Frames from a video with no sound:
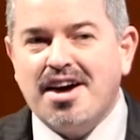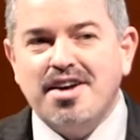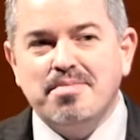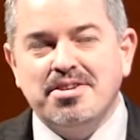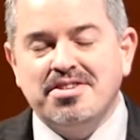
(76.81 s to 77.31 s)
I
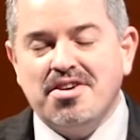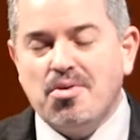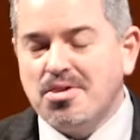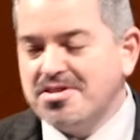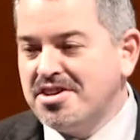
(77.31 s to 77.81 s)
am an
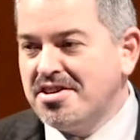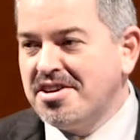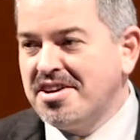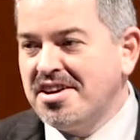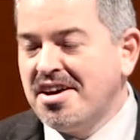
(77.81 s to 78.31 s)

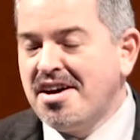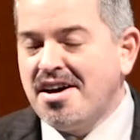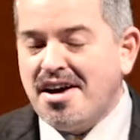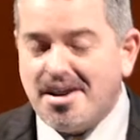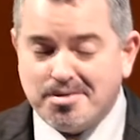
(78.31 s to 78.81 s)
ordinary
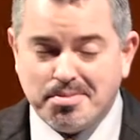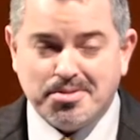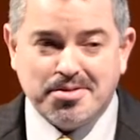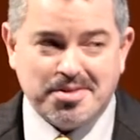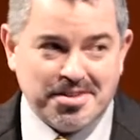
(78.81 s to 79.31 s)

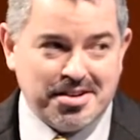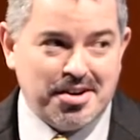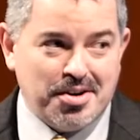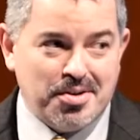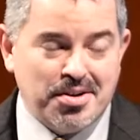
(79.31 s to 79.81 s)
hospital
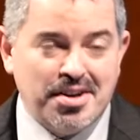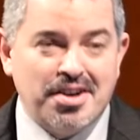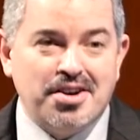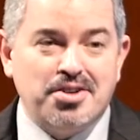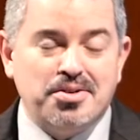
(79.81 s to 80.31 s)
CEO
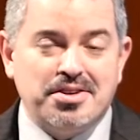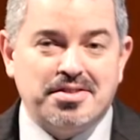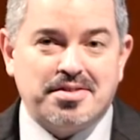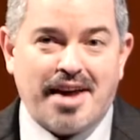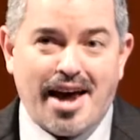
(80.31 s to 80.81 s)
who
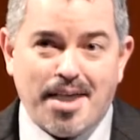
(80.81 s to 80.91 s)
is